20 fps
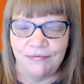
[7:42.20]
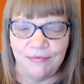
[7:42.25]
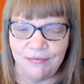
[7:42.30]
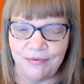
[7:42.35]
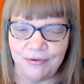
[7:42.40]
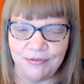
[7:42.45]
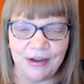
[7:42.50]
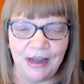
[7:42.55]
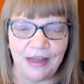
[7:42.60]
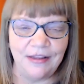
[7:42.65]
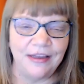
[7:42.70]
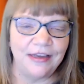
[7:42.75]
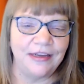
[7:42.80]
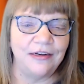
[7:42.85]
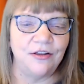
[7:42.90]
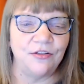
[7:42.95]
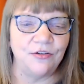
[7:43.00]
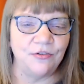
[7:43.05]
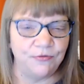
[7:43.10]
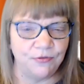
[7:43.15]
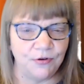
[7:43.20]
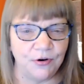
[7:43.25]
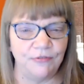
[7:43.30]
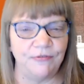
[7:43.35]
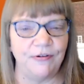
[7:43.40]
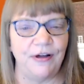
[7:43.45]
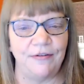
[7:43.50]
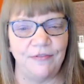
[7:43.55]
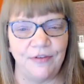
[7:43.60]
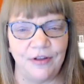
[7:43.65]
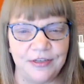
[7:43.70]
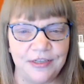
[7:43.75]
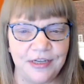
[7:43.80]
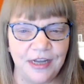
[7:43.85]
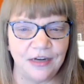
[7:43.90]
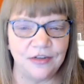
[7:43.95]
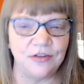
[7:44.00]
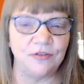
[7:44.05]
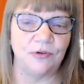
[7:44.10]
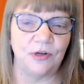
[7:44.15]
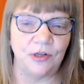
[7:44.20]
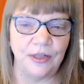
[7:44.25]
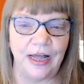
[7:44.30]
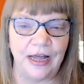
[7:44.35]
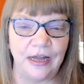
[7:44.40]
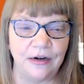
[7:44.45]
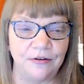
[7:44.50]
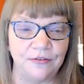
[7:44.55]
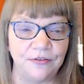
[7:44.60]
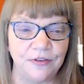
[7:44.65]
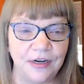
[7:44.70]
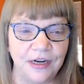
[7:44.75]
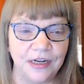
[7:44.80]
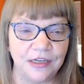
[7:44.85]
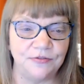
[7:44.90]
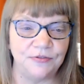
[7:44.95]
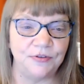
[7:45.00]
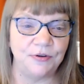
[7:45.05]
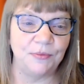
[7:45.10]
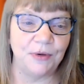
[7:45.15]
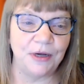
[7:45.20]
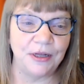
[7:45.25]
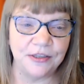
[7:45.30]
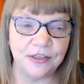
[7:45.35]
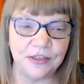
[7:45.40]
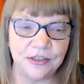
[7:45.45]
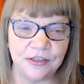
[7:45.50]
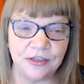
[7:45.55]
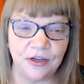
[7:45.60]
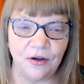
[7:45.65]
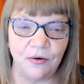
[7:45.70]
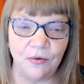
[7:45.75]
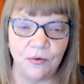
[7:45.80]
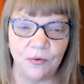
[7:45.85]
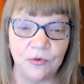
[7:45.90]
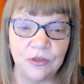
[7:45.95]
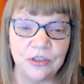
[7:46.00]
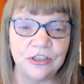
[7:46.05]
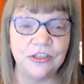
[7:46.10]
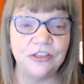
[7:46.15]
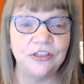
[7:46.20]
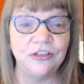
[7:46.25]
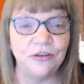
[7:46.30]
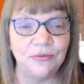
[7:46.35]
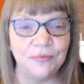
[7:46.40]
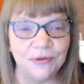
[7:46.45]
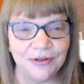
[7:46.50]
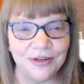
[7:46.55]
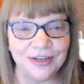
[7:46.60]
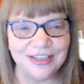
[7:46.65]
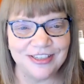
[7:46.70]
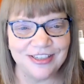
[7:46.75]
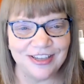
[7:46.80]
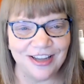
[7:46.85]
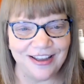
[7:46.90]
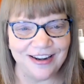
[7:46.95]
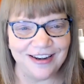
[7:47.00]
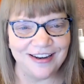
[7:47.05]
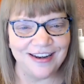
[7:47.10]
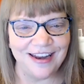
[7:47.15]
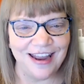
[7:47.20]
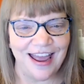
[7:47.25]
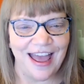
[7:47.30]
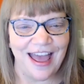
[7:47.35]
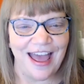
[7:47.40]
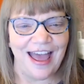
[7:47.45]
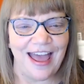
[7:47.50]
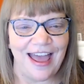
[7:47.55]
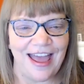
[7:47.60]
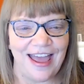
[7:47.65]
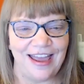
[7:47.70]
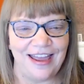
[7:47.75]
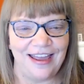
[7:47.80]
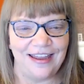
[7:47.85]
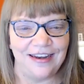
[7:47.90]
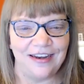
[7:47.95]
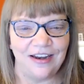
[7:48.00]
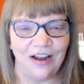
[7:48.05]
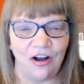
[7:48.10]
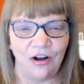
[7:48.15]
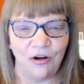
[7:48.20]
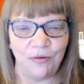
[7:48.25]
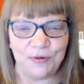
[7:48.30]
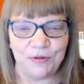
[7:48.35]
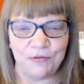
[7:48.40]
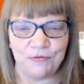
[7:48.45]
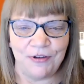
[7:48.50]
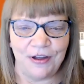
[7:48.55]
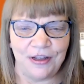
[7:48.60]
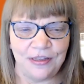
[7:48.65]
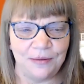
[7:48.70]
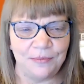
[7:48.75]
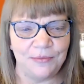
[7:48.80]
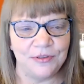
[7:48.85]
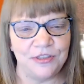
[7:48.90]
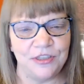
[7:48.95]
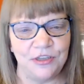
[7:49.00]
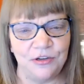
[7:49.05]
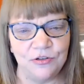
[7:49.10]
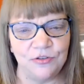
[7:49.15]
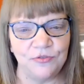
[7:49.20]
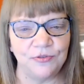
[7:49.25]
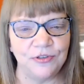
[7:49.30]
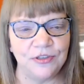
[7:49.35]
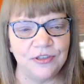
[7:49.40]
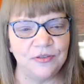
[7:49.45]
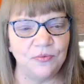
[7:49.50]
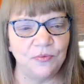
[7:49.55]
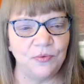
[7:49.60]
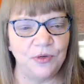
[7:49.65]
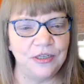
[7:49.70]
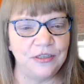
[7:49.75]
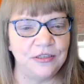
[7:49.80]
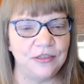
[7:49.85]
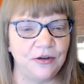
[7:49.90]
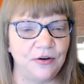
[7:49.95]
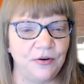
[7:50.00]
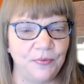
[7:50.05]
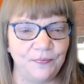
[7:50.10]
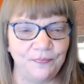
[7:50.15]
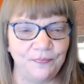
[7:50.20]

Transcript: we've got like another 4 or 5 on deck to roll out over the next few months. So we're super excited and hope you find them as useful as we do.